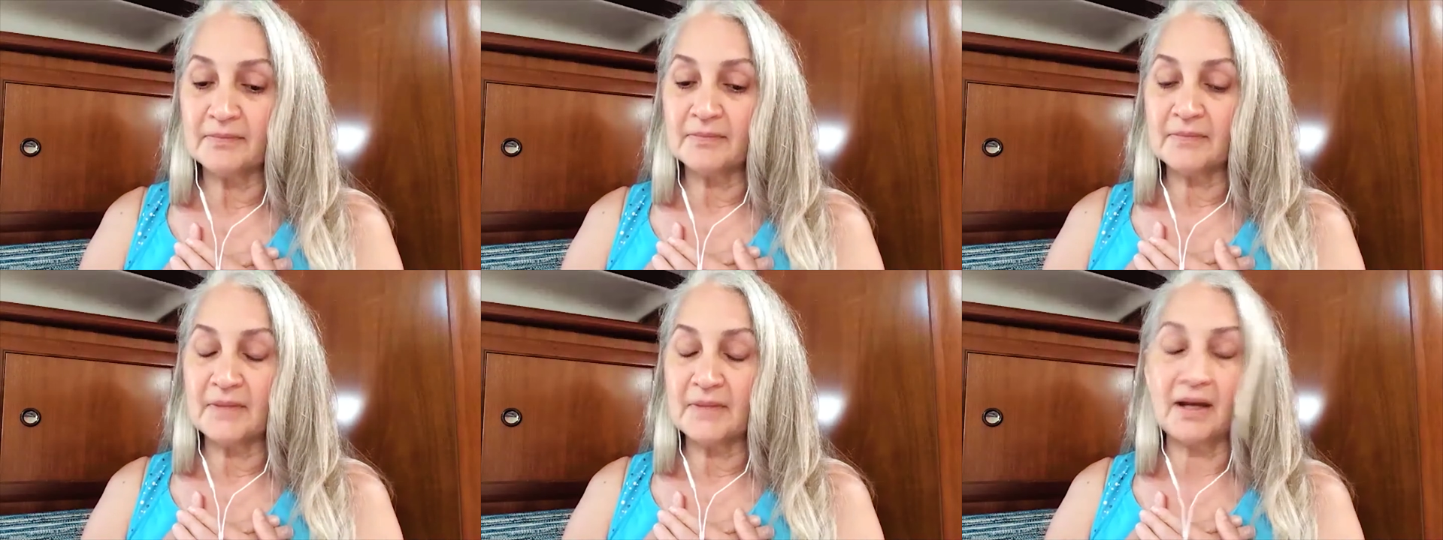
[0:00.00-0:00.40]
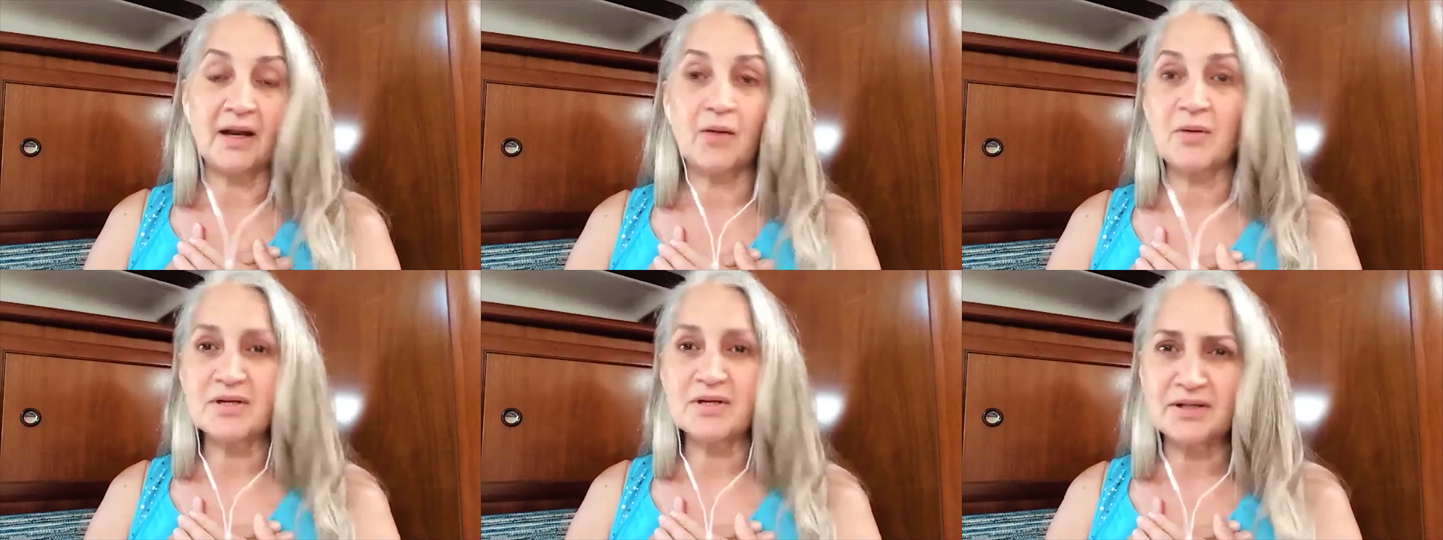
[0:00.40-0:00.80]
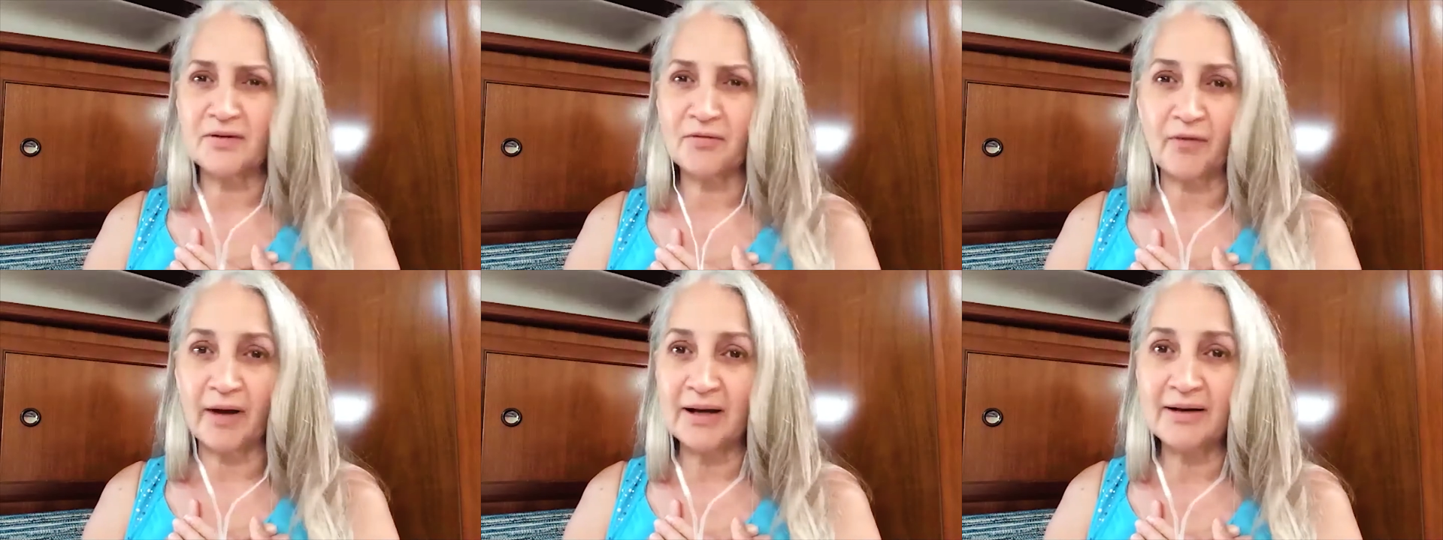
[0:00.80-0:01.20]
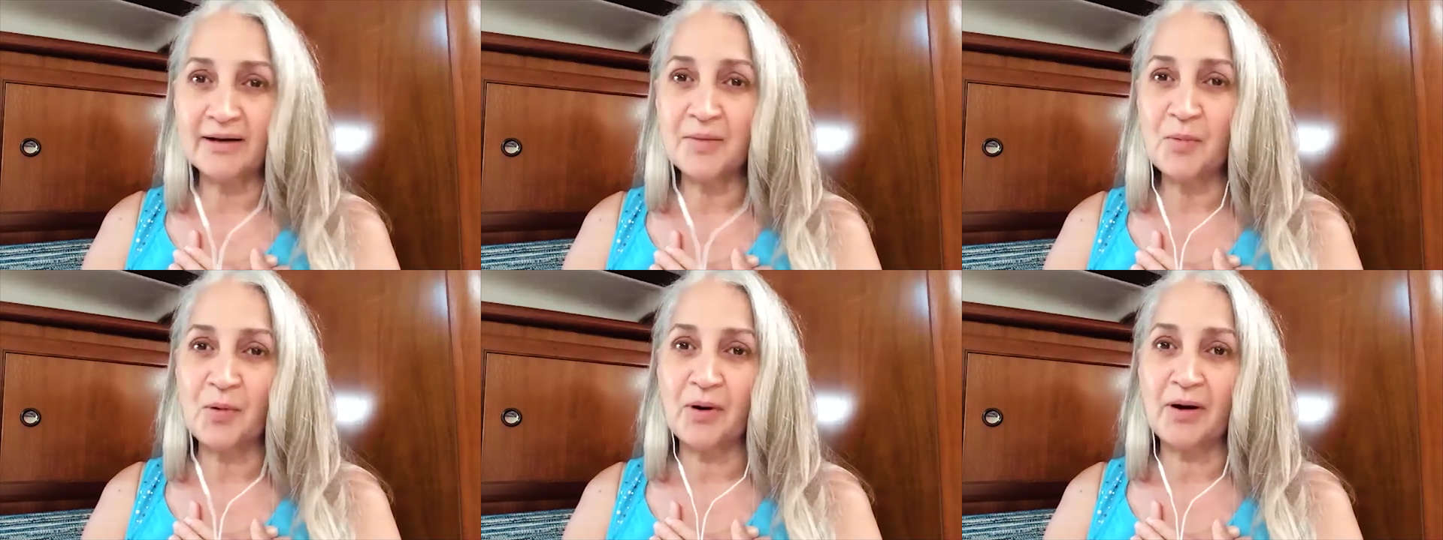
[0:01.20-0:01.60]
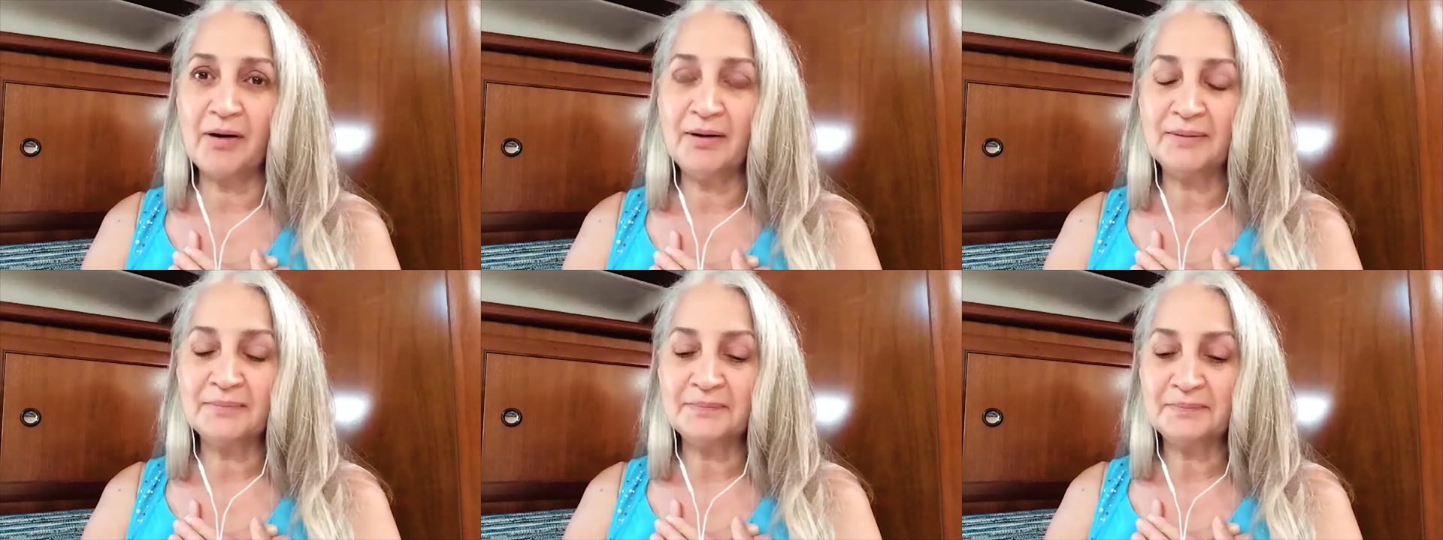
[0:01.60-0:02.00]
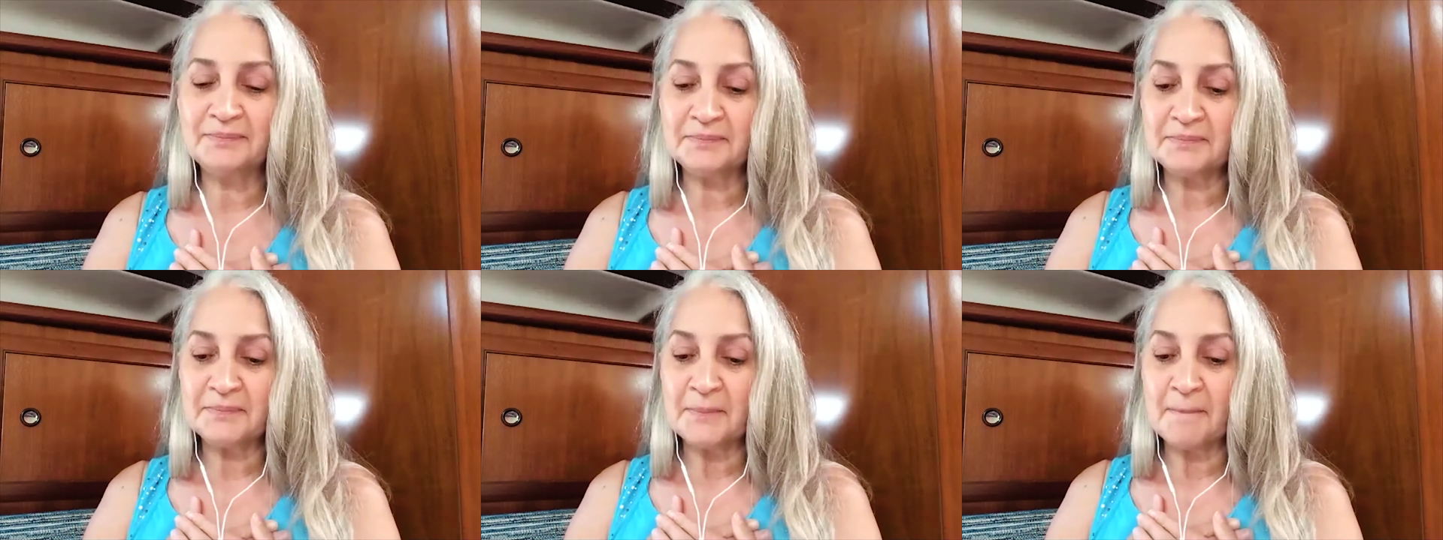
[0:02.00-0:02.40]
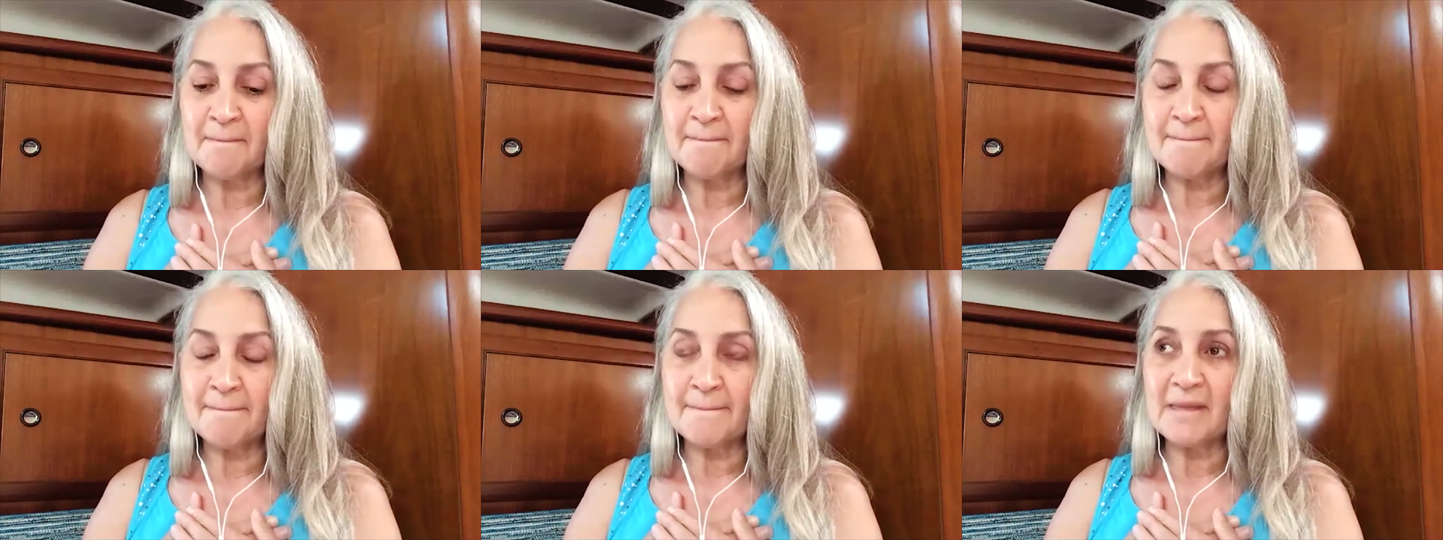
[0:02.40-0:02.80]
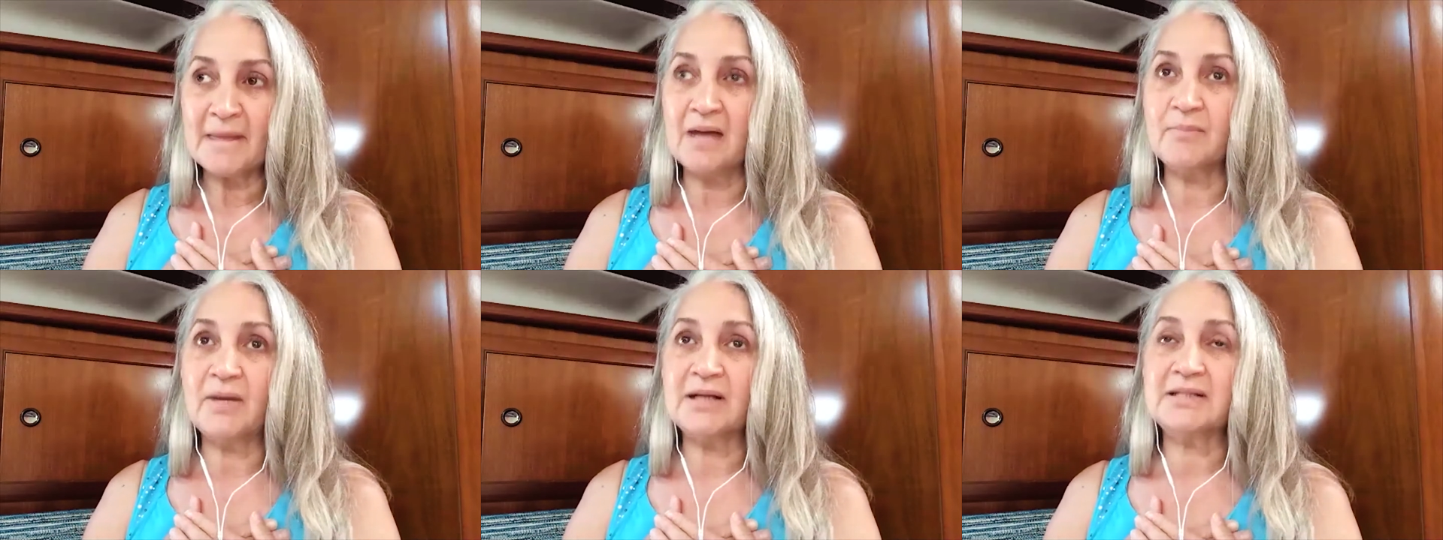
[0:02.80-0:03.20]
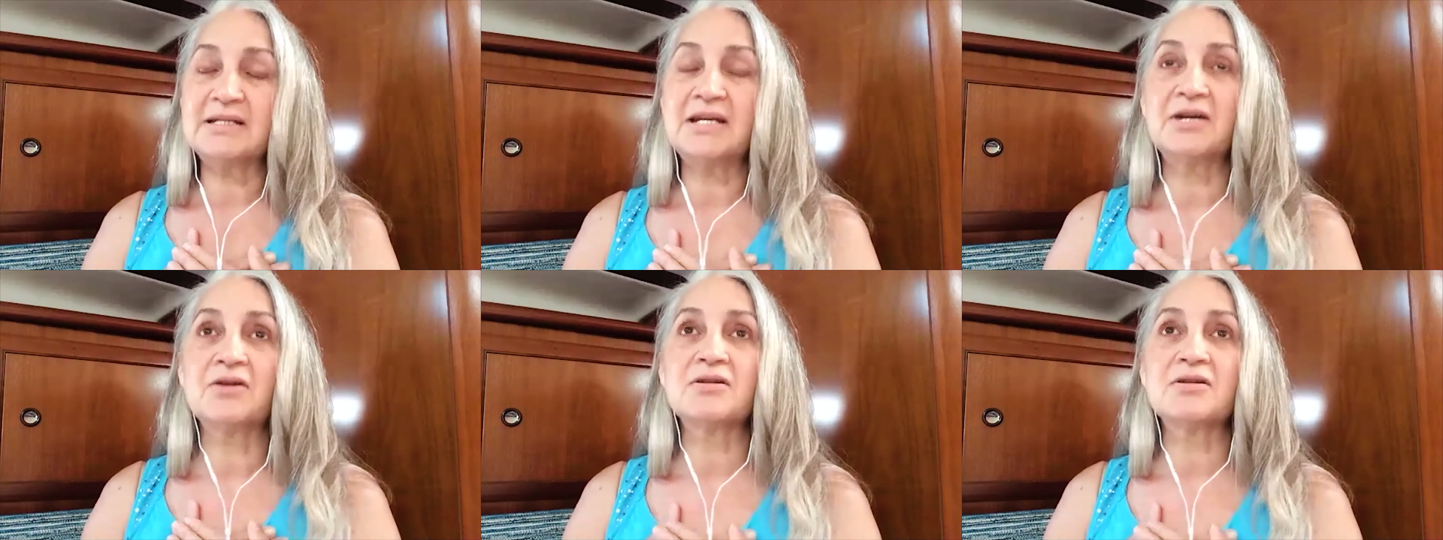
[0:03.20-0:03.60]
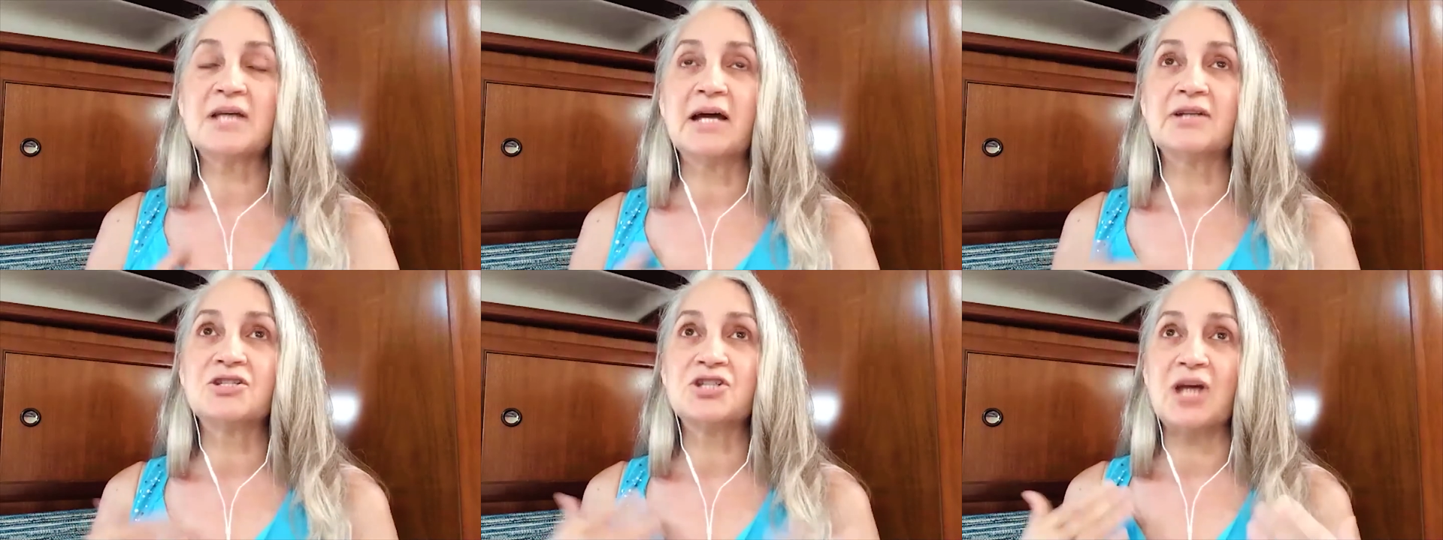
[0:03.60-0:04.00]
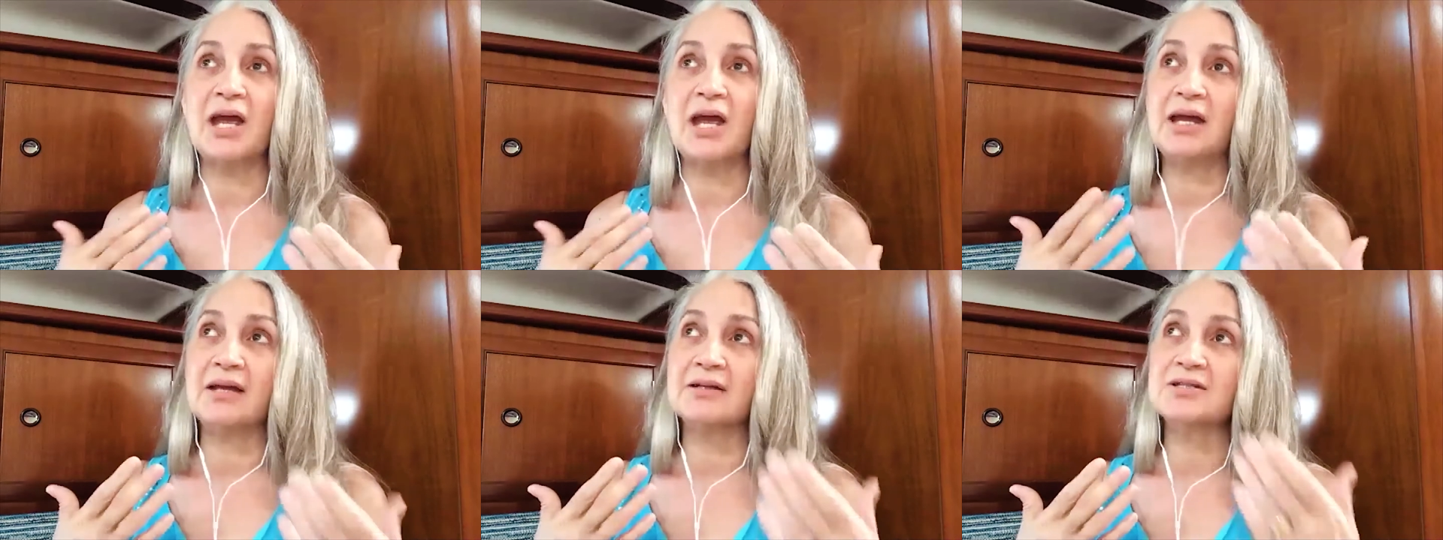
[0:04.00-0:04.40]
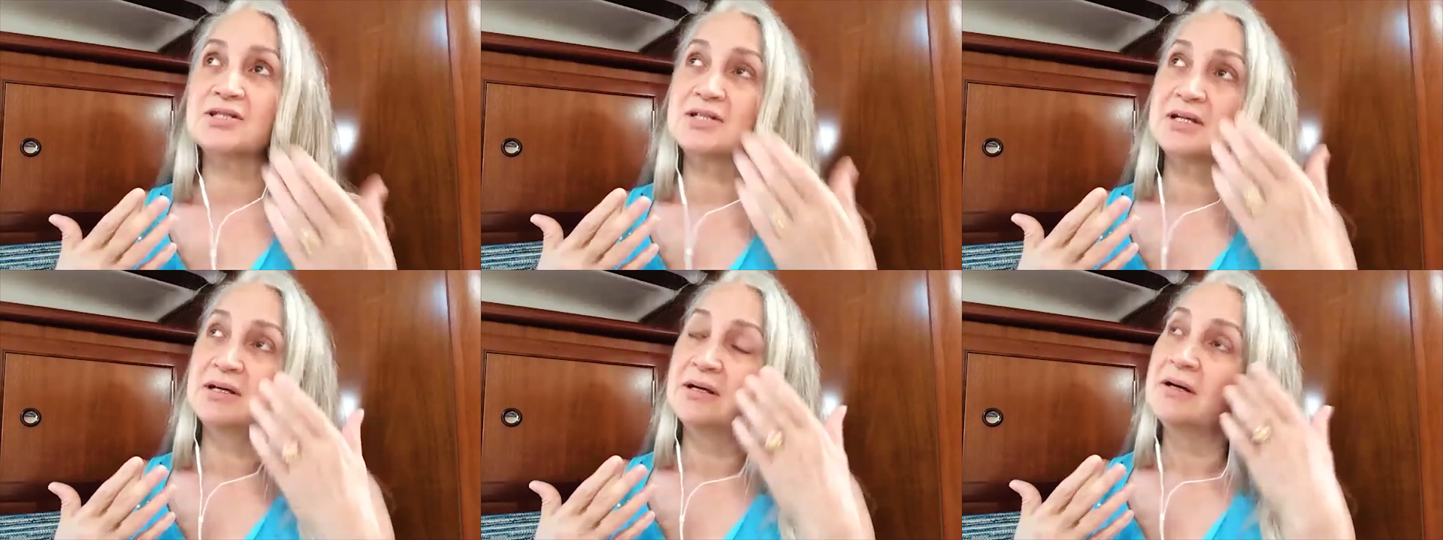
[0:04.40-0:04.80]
And I wasn't afraid anymore. And my tears had changed